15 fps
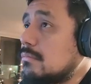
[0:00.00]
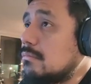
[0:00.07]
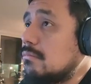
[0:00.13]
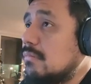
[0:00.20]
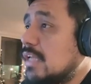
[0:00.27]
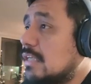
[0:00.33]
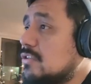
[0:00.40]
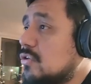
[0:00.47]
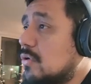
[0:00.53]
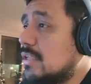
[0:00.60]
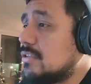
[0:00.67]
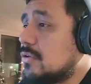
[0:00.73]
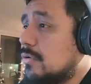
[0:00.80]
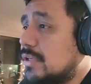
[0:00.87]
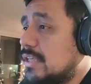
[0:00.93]
So let's
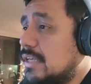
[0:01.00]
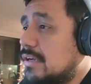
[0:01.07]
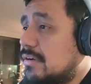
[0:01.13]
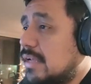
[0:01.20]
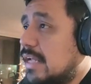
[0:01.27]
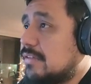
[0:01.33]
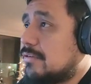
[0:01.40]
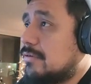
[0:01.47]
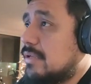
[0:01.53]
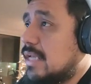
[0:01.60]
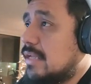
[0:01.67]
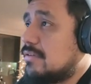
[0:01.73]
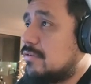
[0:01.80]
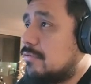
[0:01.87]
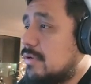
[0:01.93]
go here and
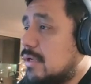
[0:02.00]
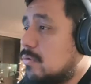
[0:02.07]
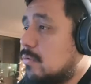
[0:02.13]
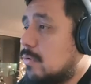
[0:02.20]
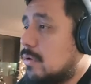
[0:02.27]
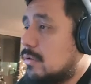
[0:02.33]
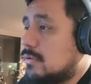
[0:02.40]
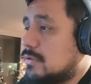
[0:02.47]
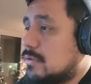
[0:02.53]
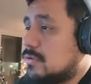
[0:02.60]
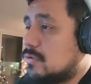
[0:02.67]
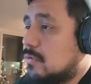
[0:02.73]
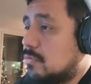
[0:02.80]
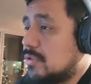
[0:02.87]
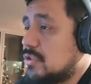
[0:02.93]
create the rig world. So
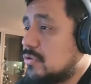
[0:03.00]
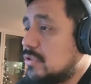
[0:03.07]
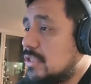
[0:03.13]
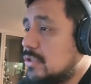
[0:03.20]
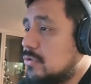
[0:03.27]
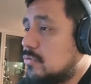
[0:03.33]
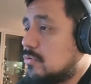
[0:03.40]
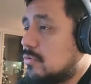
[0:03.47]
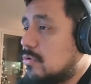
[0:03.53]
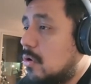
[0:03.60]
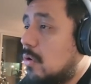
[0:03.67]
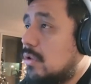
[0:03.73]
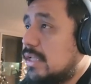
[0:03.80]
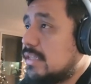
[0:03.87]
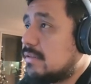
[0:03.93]
we just need to
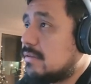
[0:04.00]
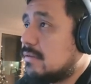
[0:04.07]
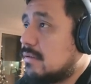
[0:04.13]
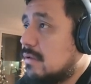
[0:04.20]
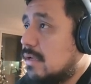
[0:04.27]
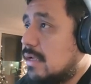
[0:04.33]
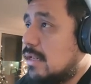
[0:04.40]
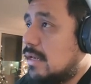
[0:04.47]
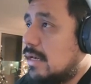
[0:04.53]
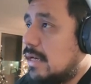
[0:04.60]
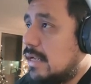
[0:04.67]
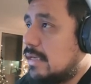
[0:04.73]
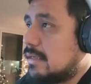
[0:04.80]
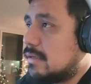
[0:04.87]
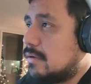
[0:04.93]
call it
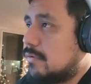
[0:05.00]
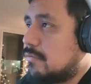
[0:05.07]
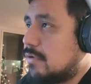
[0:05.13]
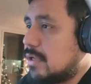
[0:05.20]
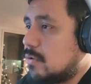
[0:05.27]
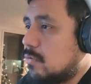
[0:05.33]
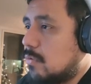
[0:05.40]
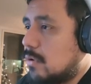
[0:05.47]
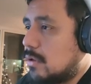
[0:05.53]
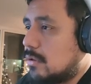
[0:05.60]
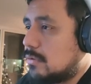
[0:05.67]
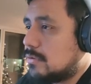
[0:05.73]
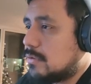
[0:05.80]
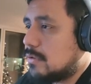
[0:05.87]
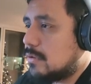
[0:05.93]
like rig
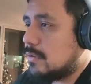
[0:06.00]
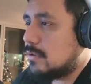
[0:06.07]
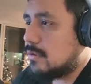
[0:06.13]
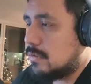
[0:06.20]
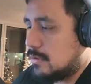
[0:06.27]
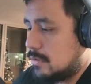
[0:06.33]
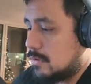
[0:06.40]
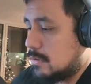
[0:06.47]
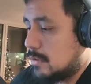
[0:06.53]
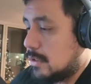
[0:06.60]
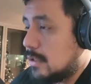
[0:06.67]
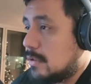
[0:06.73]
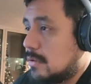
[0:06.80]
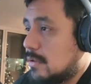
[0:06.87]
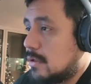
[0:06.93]
world
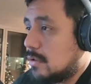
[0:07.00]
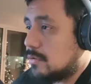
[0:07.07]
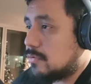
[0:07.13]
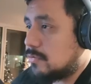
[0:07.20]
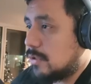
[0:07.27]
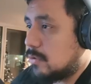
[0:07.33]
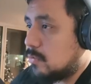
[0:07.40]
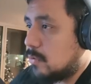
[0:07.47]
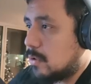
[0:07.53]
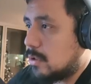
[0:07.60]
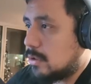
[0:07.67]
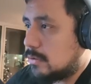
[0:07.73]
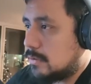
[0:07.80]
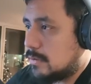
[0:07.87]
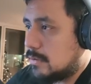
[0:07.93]
dot rig world.